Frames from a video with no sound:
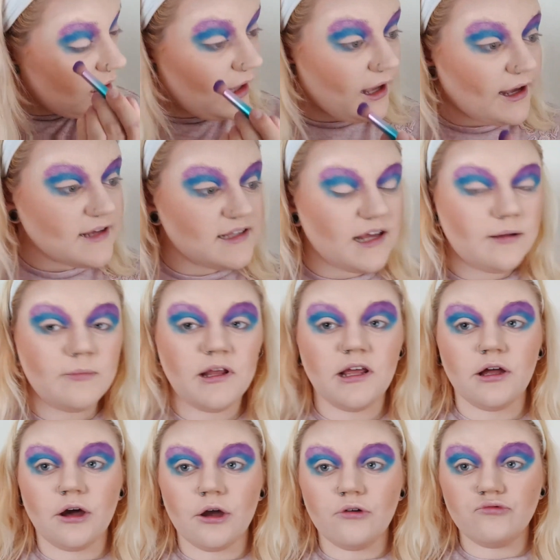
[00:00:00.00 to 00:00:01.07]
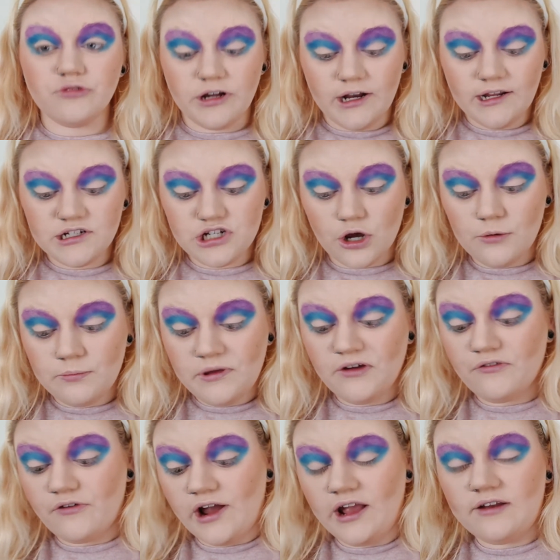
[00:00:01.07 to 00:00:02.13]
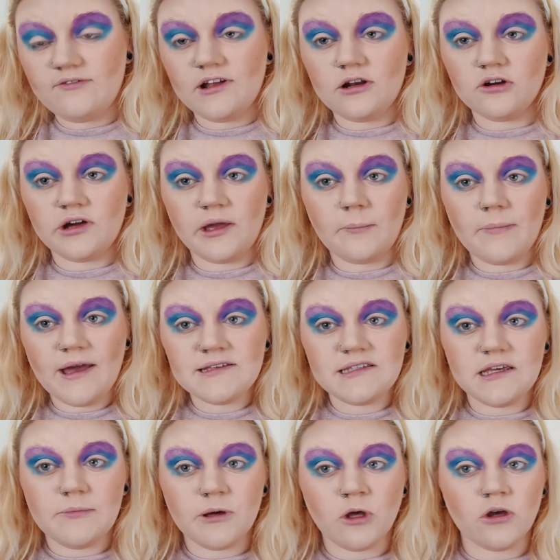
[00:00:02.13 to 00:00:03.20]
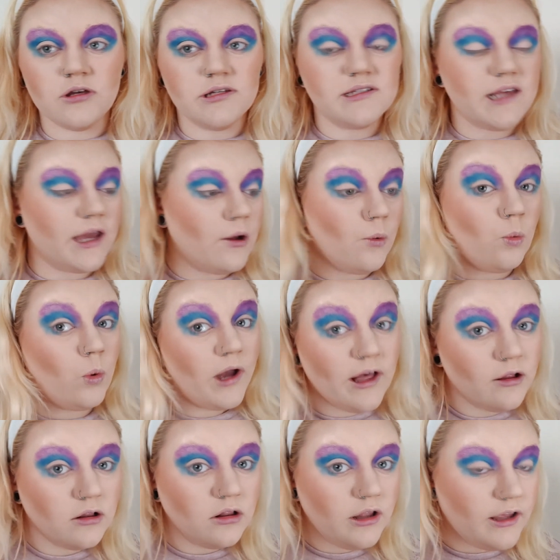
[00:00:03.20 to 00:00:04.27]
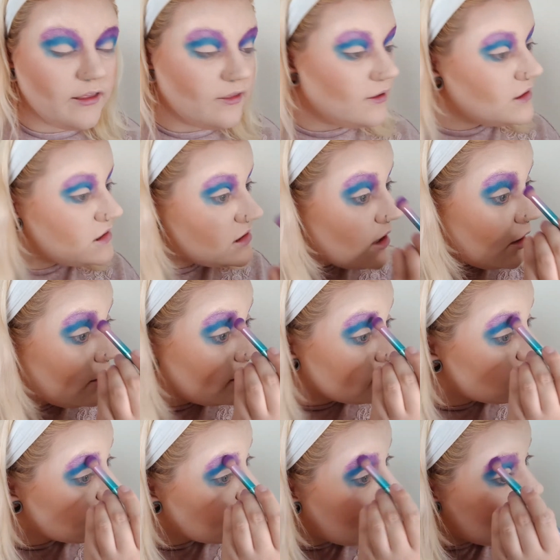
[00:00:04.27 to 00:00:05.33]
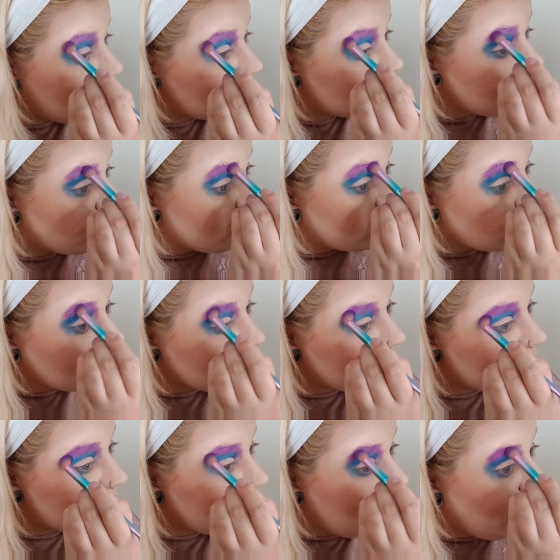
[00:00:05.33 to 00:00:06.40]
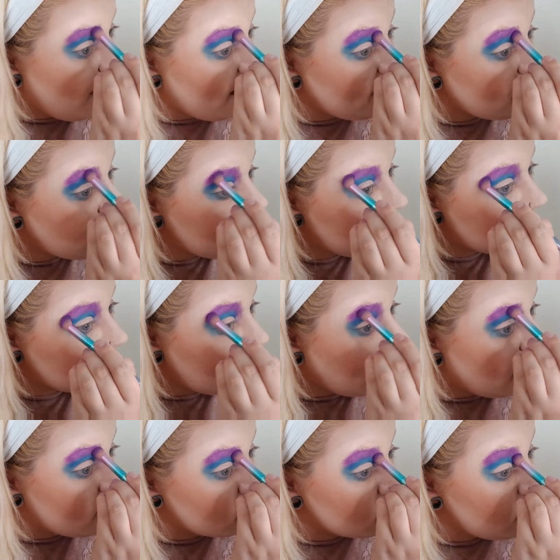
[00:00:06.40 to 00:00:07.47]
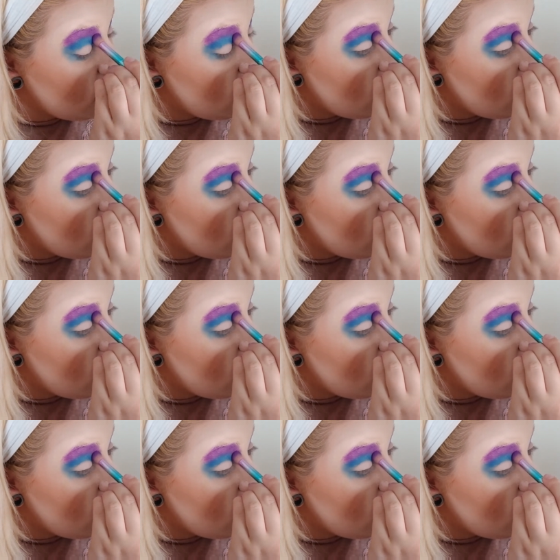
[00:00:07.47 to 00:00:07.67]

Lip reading: Like I said a minute ago, really don't be afraid of it looking messy, because it will in this starting stage before you've blended and